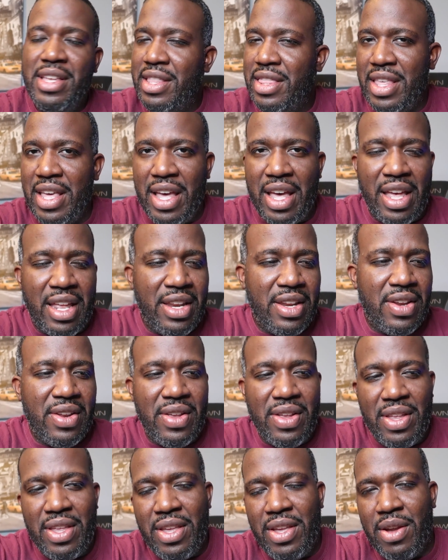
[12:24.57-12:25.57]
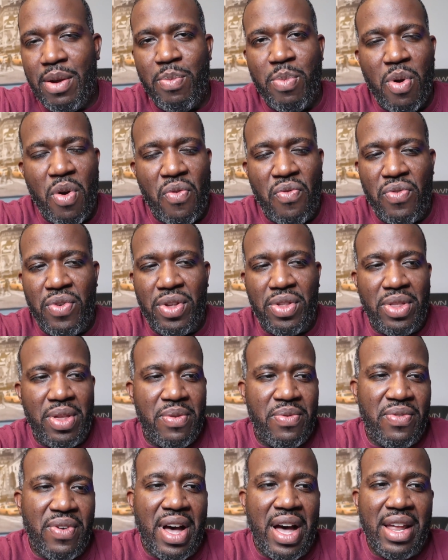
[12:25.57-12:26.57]
then you're perfectly
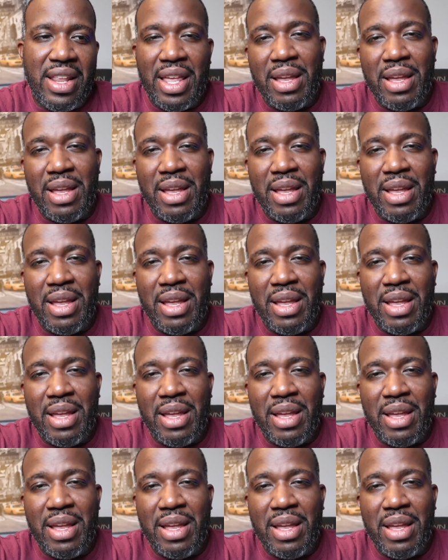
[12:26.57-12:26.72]
fine.